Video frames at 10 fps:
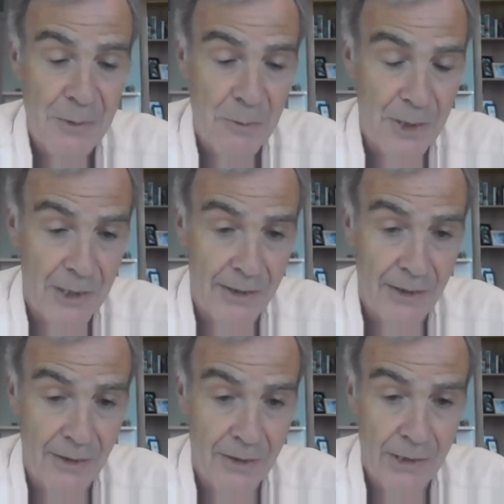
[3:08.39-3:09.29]

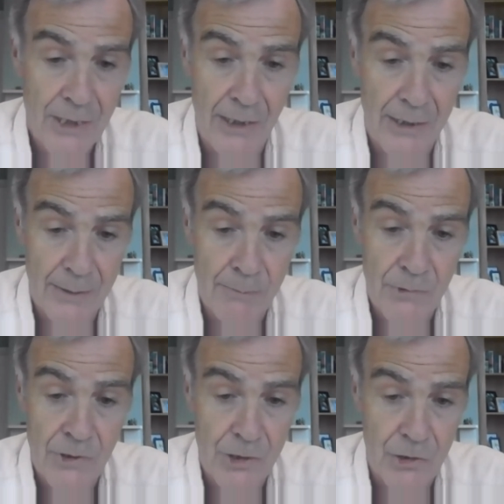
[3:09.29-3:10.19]
where I
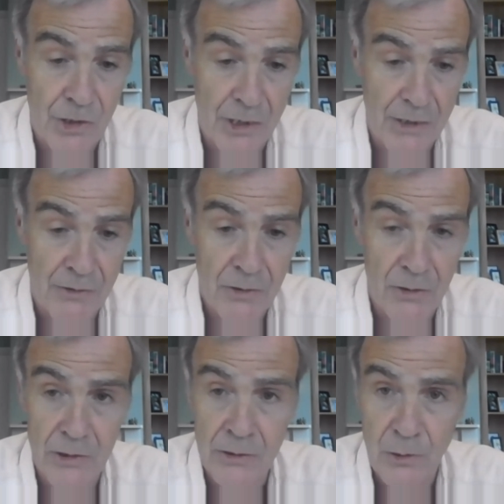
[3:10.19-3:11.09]
am teaching in
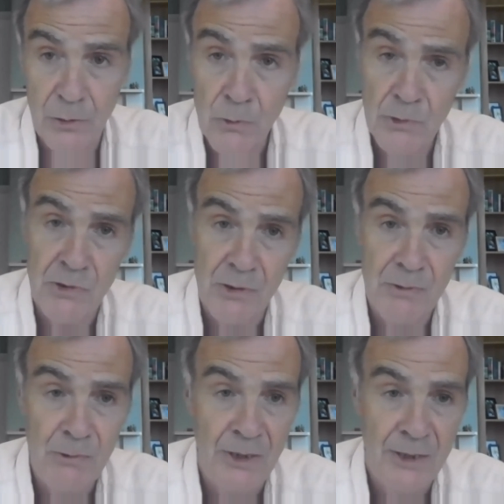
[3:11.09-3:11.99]
the law
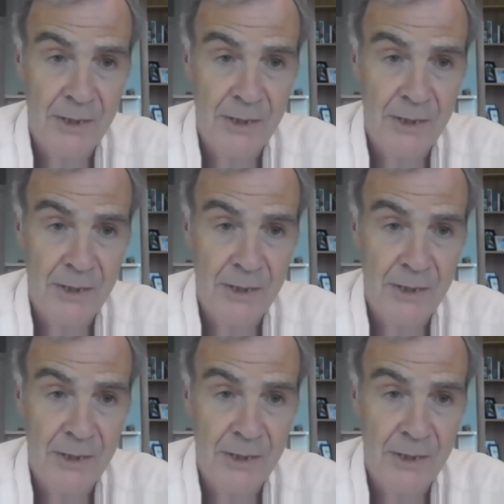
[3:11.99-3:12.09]
school,